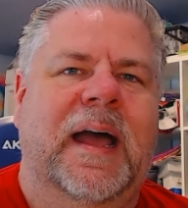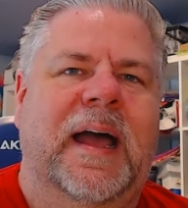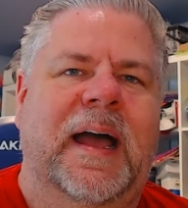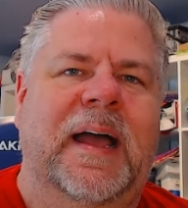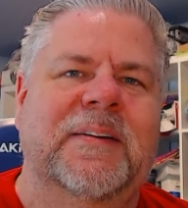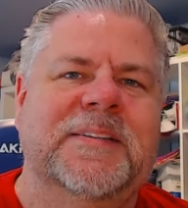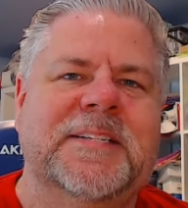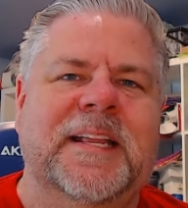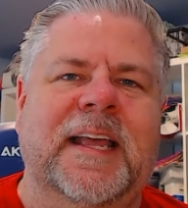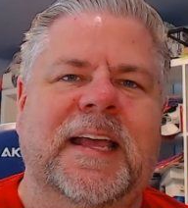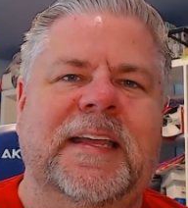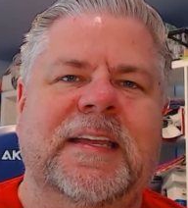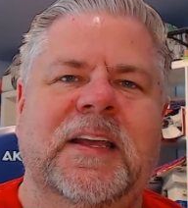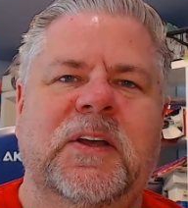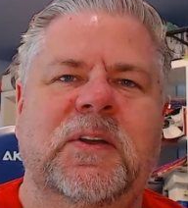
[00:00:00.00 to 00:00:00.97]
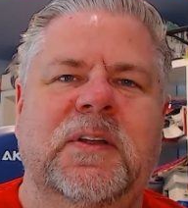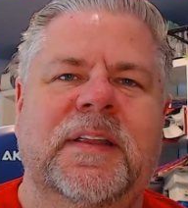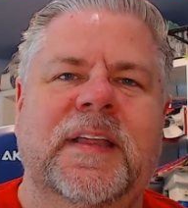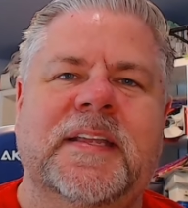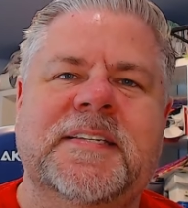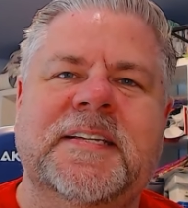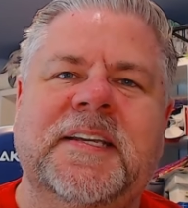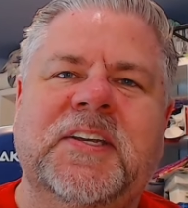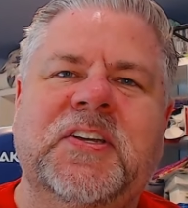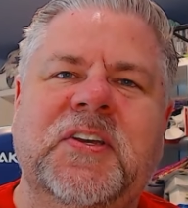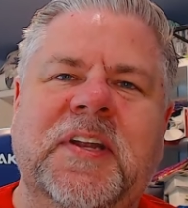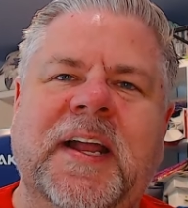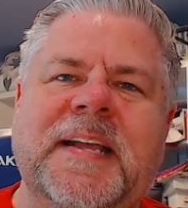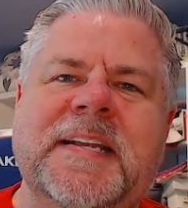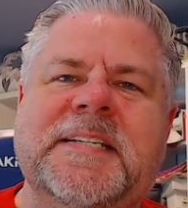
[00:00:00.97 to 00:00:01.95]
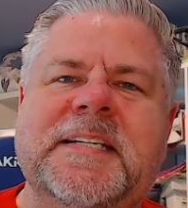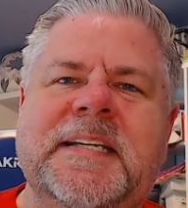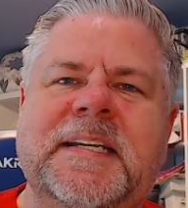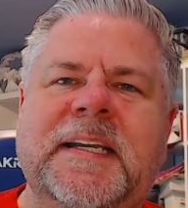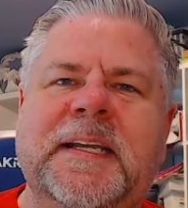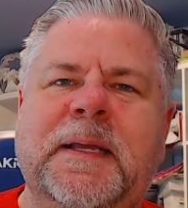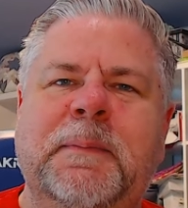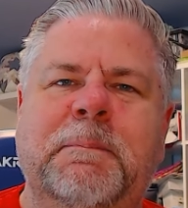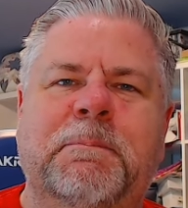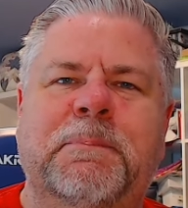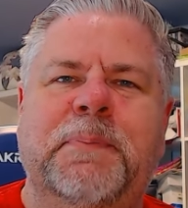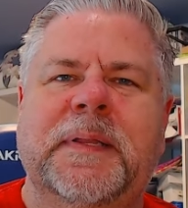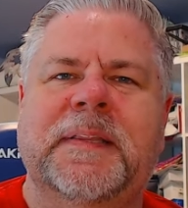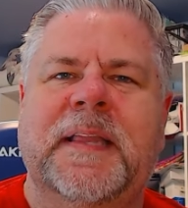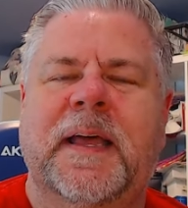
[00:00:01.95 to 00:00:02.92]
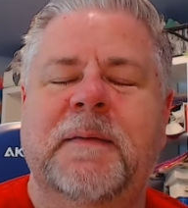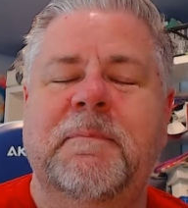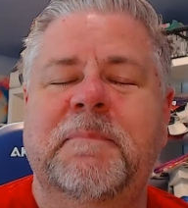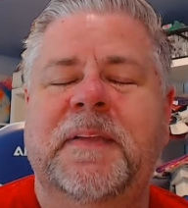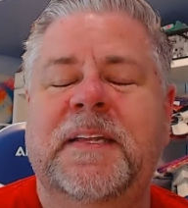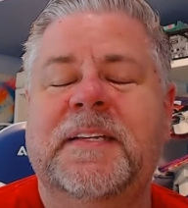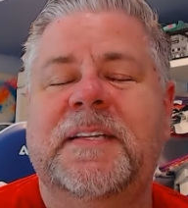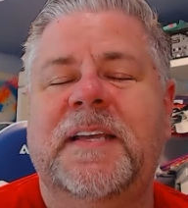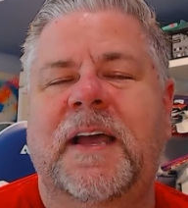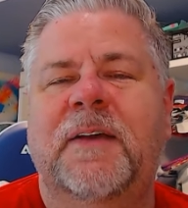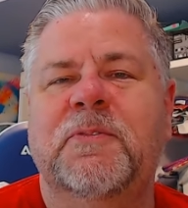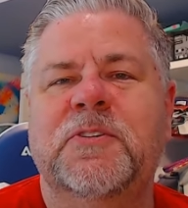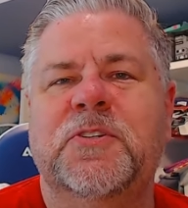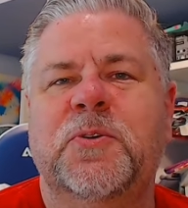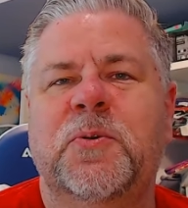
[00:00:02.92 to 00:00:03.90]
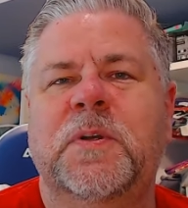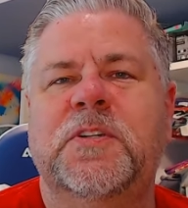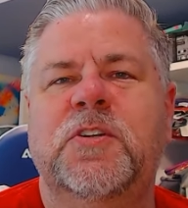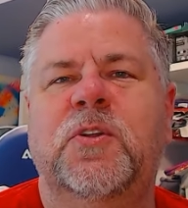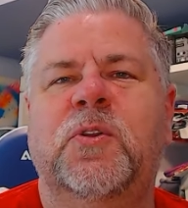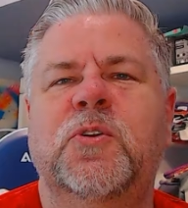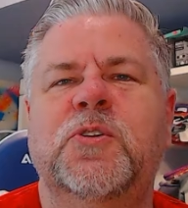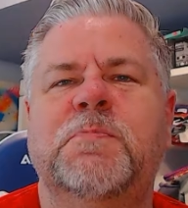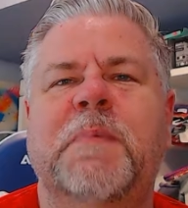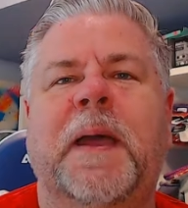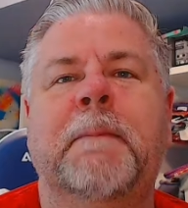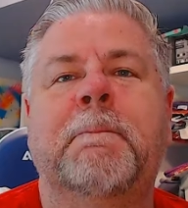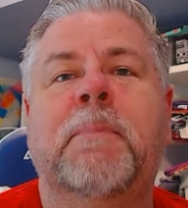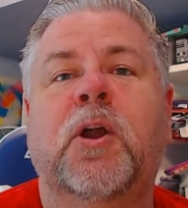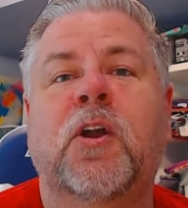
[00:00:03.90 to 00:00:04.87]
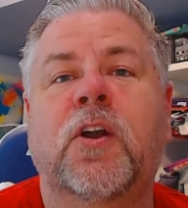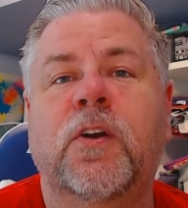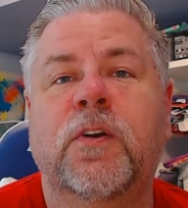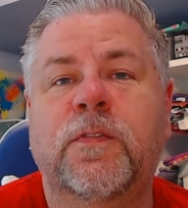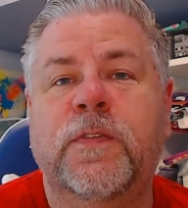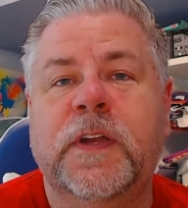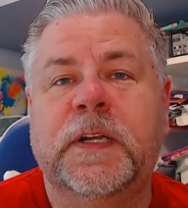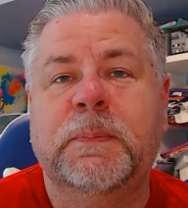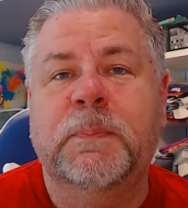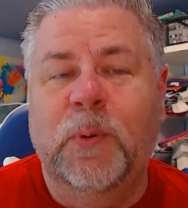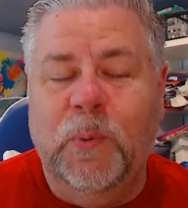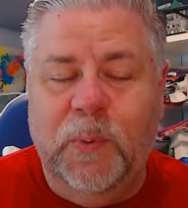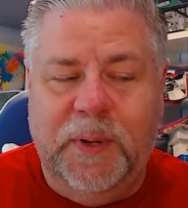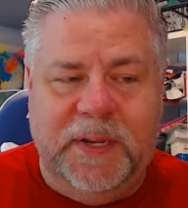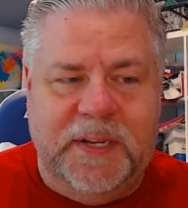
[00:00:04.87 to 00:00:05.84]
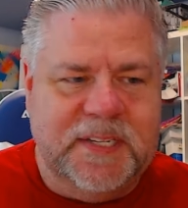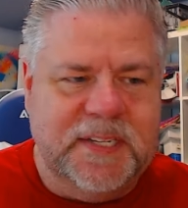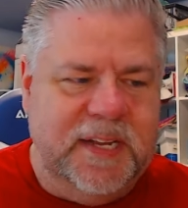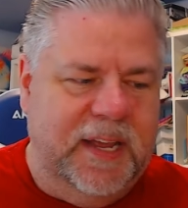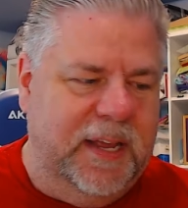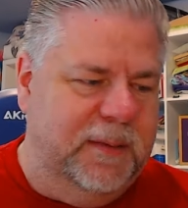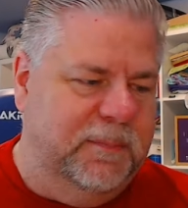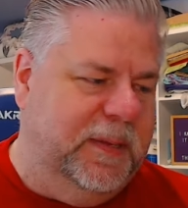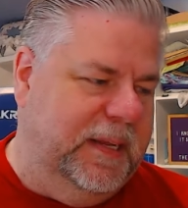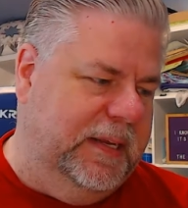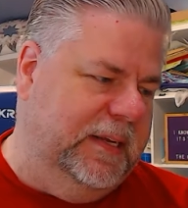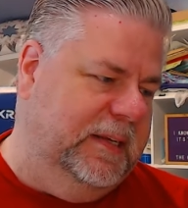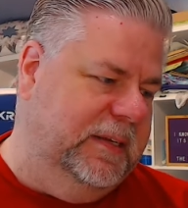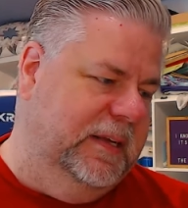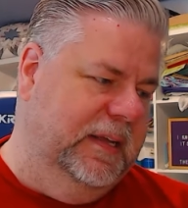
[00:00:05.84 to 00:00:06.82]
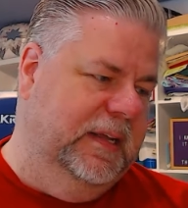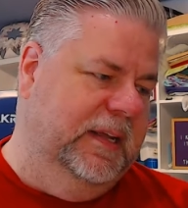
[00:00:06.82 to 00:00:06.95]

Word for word: I was like, that's a good idea, but that meant I was going to lose my perfect points. I mean,